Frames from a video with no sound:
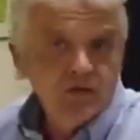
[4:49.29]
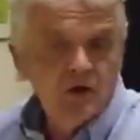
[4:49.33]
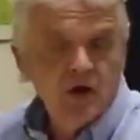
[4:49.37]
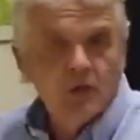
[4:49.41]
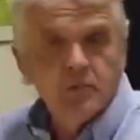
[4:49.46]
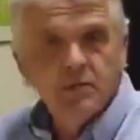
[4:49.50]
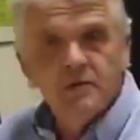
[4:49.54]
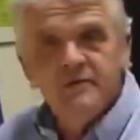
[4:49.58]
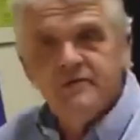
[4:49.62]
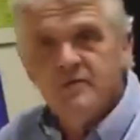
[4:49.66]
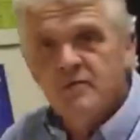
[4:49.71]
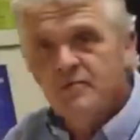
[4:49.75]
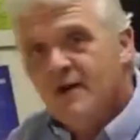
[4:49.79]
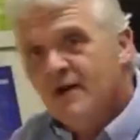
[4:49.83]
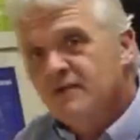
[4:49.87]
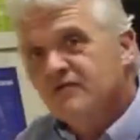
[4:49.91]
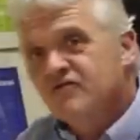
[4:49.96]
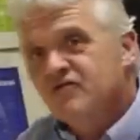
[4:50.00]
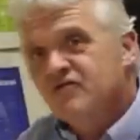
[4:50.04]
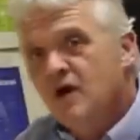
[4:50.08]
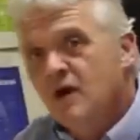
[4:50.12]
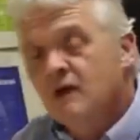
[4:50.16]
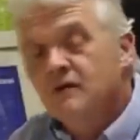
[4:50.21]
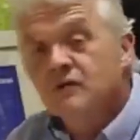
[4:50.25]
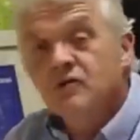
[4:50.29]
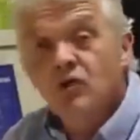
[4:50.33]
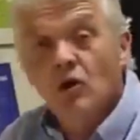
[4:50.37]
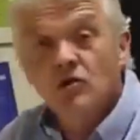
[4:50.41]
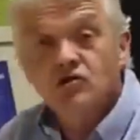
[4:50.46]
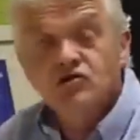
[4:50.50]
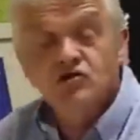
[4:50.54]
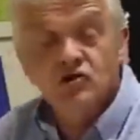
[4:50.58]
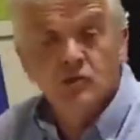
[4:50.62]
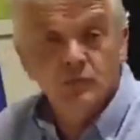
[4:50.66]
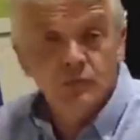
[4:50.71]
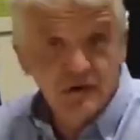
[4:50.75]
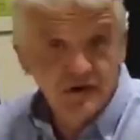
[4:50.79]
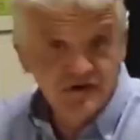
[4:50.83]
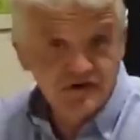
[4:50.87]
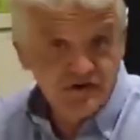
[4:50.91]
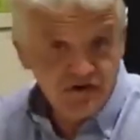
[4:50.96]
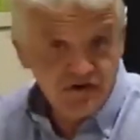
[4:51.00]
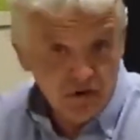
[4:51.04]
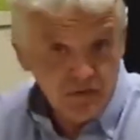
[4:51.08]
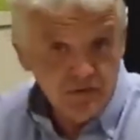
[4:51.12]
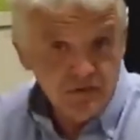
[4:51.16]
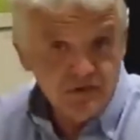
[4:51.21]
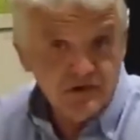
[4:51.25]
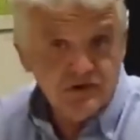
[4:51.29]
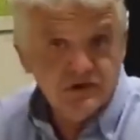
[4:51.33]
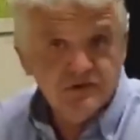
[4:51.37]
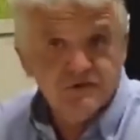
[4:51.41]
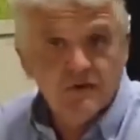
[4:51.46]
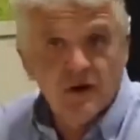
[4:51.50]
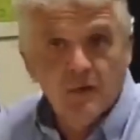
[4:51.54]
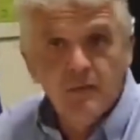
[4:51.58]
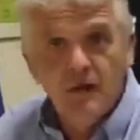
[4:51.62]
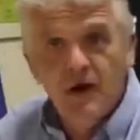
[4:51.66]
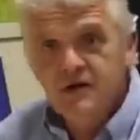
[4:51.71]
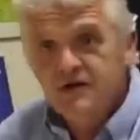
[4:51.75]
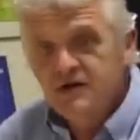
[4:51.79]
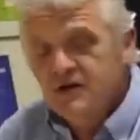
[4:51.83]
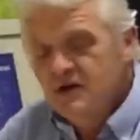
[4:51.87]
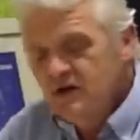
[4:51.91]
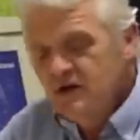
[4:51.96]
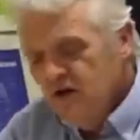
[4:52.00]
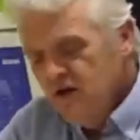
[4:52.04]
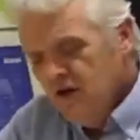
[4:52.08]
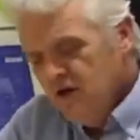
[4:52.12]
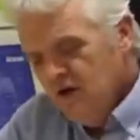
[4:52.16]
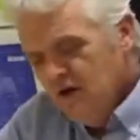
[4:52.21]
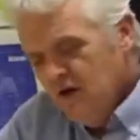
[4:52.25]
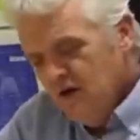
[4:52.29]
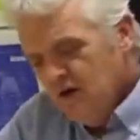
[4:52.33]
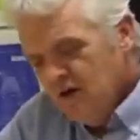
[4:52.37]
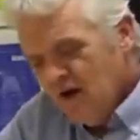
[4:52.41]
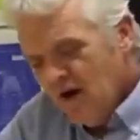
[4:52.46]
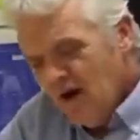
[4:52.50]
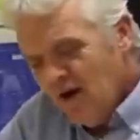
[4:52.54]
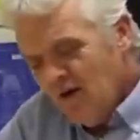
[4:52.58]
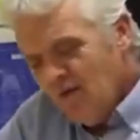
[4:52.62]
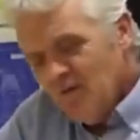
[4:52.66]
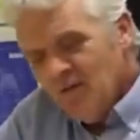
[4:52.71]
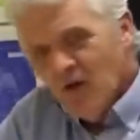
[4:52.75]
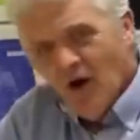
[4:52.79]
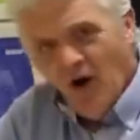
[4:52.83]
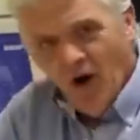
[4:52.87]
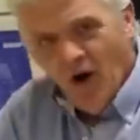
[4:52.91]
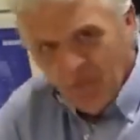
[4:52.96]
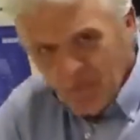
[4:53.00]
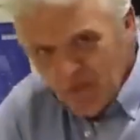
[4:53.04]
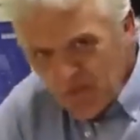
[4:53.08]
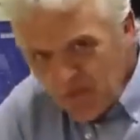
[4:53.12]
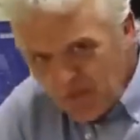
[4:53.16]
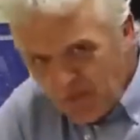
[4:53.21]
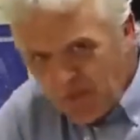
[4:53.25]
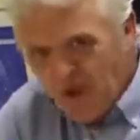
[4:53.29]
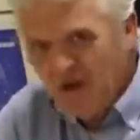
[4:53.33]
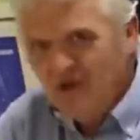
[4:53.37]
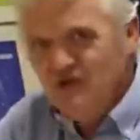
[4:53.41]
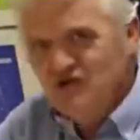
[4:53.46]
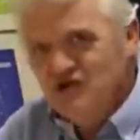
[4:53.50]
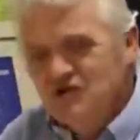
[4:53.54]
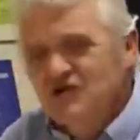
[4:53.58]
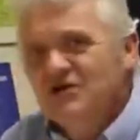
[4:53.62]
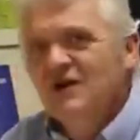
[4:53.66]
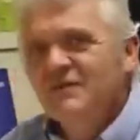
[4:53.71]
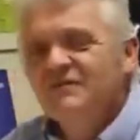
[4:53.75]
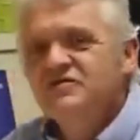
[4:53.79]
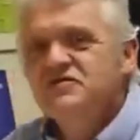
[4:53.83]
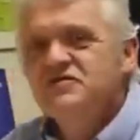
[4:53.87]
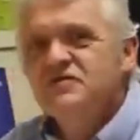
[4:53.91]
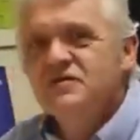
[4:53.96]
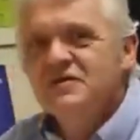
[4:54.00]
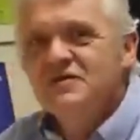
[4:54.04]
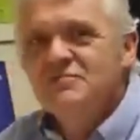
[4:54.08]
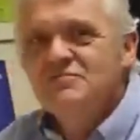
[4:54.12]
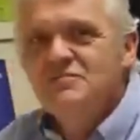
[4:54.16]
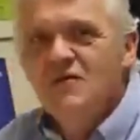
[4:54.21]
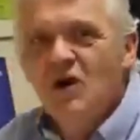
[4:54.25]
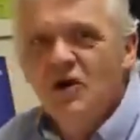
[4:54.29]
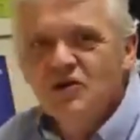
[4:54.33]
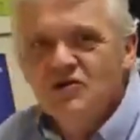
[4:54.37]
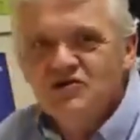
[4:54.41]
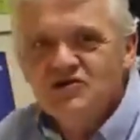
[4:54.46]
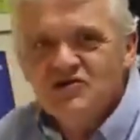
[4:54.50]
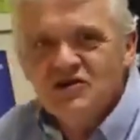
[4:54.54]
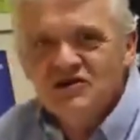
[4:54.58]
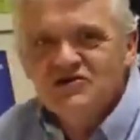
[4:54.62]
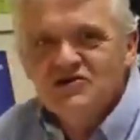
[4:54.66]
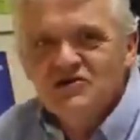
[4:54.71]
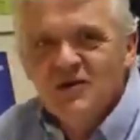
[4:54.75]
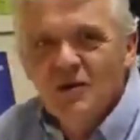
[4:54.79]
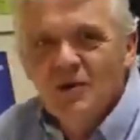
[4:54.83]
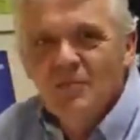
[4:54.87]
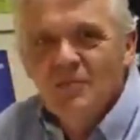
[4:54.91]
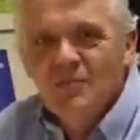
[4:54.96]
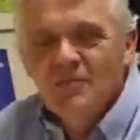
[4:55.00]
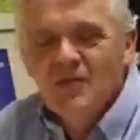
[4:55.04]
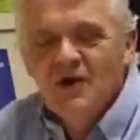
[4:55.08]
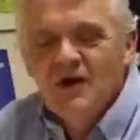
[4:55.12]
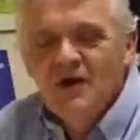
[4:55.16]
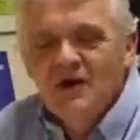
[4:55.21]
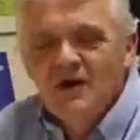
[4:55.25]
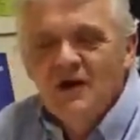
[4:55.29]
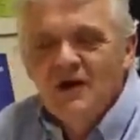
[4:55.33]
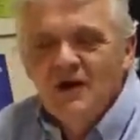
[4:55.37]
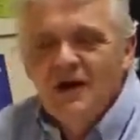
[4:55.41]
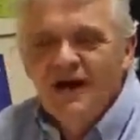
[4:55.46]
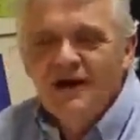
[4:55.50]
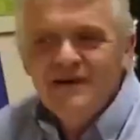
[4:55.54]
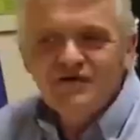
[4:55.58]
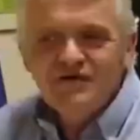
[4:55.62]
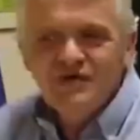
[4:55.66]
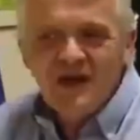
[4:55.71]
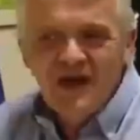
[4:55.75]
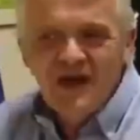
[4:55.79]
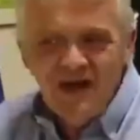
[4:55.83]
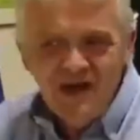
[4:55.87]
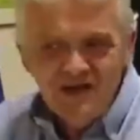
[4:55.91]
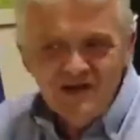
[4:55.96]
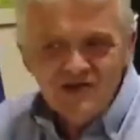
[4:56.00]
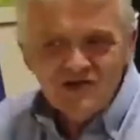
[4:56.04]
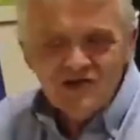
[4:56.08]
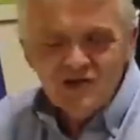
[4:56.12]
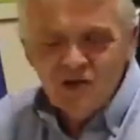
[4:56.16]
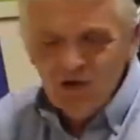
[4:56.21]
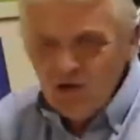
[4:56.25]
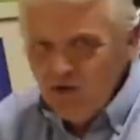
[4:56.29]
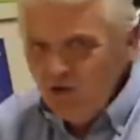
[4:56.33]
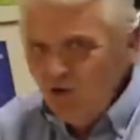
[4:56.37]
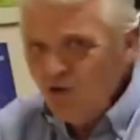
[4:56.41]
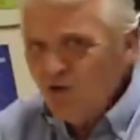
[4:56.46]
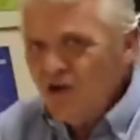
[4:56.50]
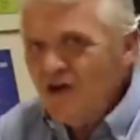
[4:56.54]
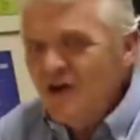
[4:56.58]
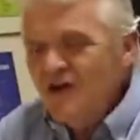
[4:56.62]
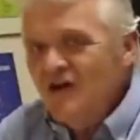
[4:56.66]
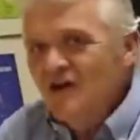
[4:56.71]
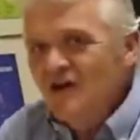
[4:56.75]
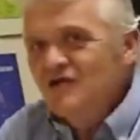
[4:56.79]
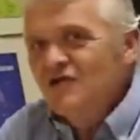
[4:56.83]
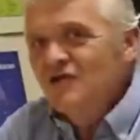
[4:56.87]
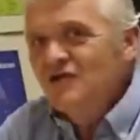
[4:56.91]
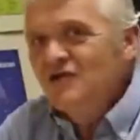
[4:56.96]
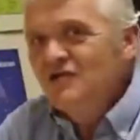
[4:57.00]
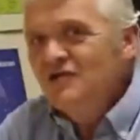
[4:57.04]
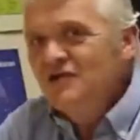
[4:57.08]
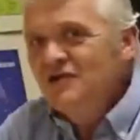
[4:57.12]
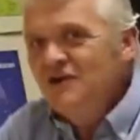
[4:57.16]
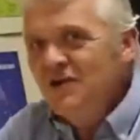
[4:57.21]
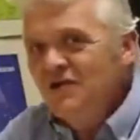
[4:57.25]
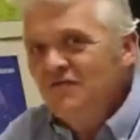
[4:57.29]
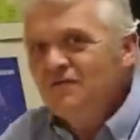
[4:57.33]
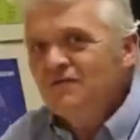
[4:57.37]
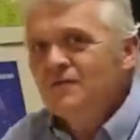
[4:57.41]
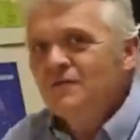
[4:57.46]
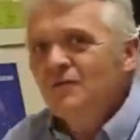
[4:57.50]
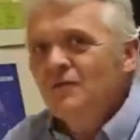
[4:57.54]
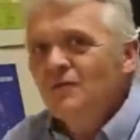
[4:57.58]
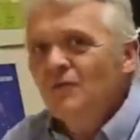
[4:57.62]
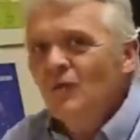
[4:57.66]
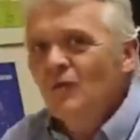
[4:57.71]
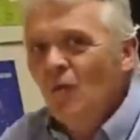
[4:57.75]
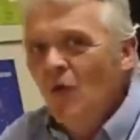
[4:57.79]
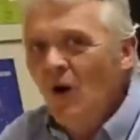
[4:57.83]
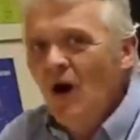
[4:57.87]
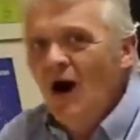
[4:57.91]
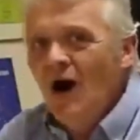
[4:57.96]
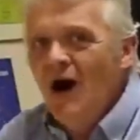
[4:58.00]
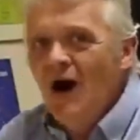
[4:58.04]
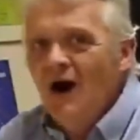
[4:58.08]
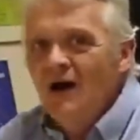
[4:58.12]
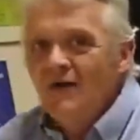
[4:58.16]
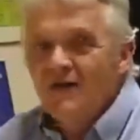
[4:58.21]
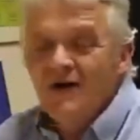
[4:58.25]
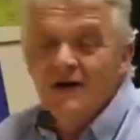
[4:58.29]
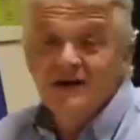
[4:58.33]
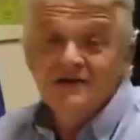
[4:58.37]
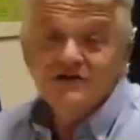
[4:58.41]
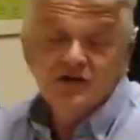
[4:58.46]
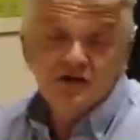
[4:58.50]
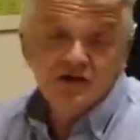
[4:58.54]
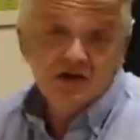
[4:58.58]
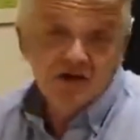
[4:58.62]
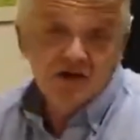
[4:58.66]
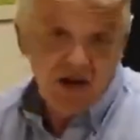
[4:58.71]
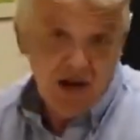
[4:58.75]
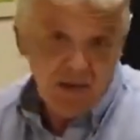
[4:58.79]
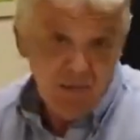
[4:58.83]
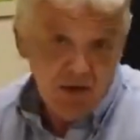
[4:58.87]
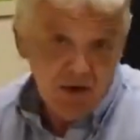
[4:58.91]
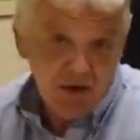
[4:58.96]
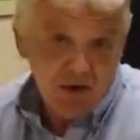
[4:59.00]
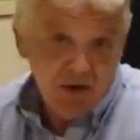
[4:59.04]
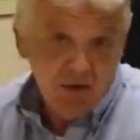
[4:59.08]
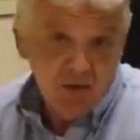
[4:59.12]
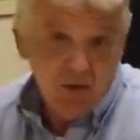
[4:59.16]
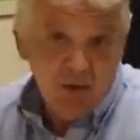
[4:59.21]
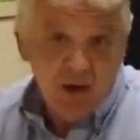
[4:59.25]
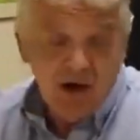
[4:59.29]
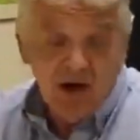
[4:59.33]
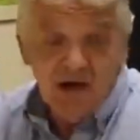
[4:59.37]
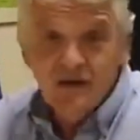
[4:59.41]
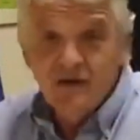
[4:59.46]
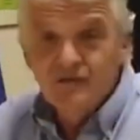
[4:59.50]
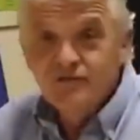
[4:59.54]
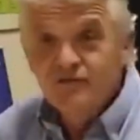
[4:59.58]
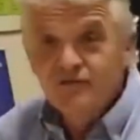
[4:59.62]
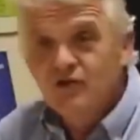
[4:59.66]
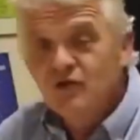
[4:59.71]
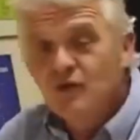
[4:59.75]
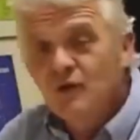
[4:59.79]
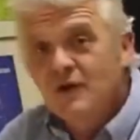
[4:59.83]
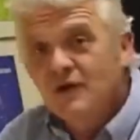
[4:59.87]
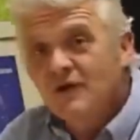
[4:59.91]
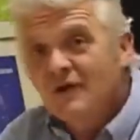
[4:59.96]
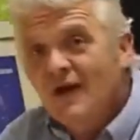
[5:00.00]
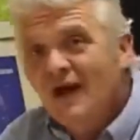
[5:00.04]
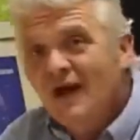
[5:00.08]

on top of a peltier and got some results from it. Now, on the positives for the MOST system, it is looking at a different way, that is a chemical way of